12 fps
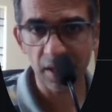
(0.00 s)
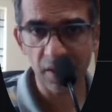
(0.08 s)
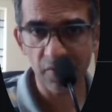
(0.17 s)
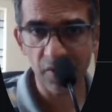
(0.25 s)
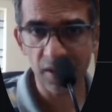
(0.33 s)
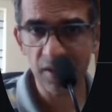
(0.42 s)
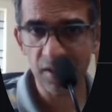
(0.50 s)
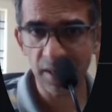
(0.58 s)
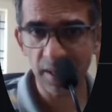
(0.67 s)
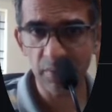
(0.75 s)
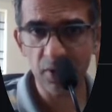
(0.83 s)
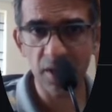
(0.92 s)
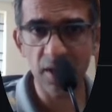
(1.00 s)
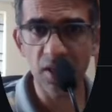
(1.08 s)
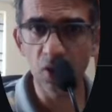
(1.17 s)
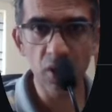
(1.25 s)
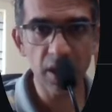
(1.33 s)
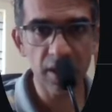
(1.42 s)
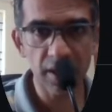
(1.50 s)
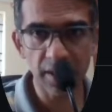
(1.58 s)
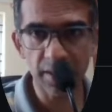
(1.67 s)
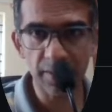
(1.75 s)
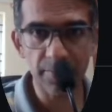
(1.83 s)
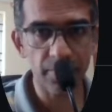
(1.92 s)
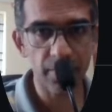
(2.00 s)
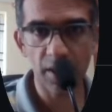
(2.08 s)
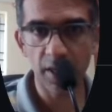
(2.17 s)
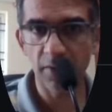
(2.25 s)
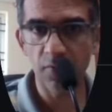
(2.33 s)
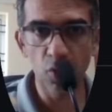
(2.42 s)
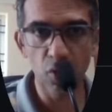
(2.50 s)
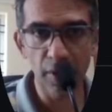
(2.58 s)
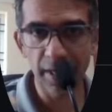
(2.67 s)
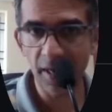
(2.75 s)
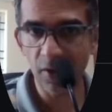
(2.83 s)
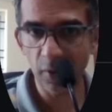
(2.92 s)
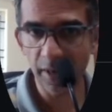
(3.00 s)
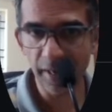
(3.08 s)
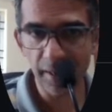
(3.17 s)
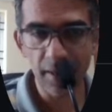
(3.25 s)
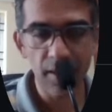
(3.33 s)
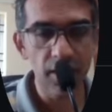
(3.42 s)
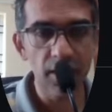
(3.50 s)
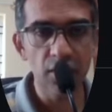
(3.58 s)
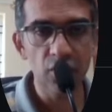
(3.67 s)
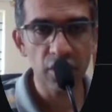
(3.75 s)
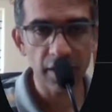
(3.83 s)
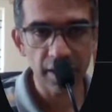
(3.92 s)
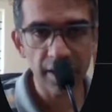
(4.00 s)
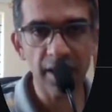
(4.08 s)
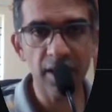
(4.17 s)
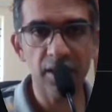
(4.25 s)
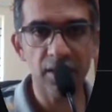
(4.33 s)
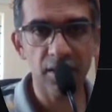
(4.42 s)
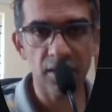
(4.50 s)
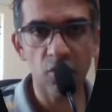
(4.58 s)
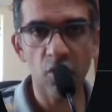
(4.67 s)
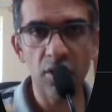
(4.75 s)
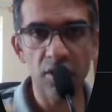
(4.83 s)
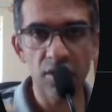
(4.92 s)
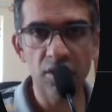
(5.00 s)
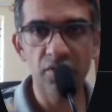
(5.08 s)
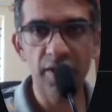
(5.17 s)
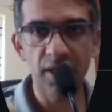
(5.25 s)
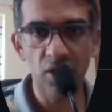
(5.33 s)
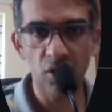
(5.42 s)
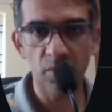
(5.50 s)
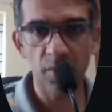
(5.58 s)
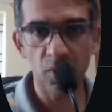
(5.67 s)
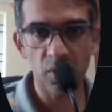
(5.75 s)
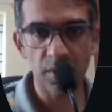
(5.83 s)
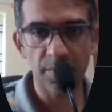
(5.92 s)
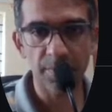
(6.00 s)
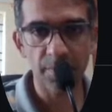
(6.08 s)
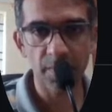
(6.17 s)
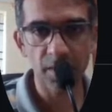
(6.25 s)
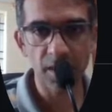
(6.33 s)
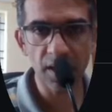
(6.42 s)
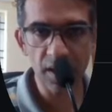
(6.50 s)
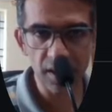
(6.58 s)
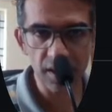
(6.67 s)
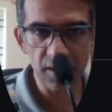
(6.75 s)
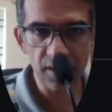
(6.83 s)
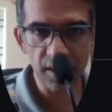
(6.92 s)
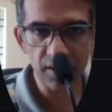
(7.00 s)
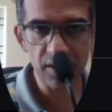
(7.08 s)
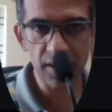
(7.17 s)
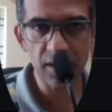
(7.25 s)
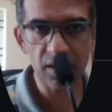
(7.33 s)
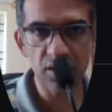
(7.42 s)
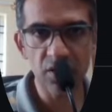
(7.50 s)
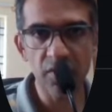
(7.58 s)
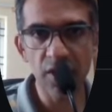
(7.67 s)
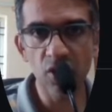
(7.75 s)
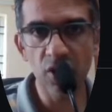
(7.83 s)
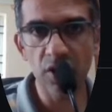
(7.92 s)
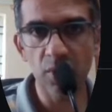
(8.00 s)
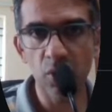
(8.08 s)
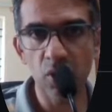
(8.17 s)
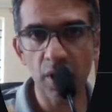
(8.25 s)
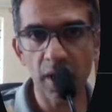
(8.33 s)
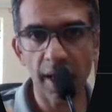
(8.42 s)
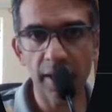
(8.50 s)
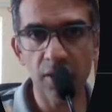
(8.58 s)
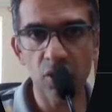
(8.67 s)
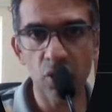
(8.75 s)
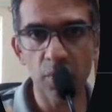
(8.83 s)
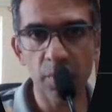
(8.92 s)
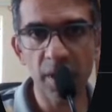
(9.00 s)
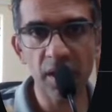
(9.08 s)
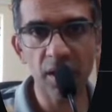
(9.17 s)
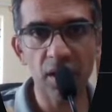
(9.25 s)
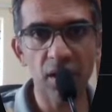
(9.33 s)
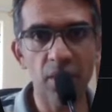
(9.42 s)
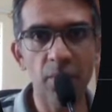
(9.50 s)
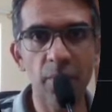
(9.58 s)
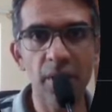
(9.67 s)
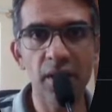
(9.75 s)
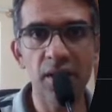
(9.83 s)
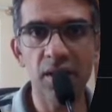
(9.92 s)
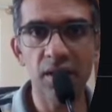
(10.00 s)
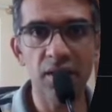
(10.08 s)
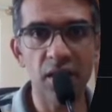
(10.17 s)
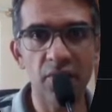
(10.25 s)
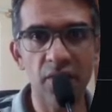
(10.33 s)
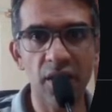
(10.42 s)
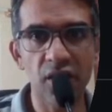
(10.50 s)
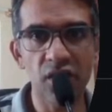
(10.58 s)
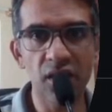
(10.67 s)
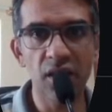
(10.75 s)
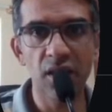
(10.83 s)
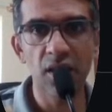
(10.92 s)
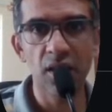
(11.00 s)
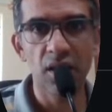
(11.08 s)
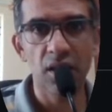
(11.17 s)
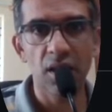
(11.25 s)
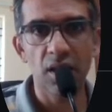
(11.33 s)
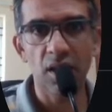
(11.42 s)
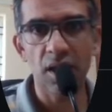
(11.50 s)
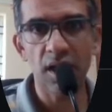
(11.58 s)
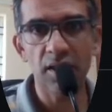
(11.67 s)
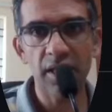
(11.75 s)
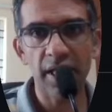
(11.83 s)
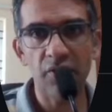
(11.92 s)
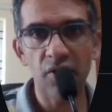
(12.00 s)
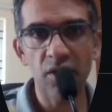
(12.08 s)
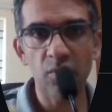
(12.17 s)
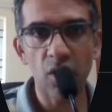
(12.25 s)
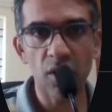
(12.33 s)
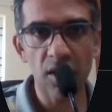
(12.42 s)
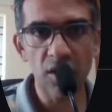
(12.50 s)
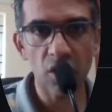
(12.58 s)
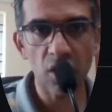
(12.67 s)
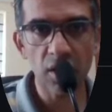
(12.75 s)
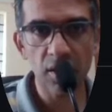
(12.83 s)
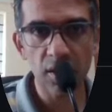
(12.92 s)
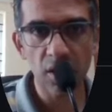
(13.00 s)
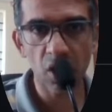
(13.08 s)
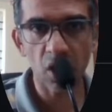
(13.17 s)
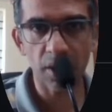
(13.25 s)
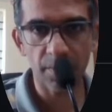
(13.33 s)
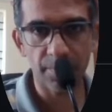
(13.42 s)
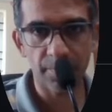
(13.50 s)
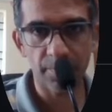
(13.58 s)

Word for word: first time said no content. I have no idea why. So I again asked it, what is this video about? Then it says that this video is about Anthropic, a company that is leveraging a large language model called Claude.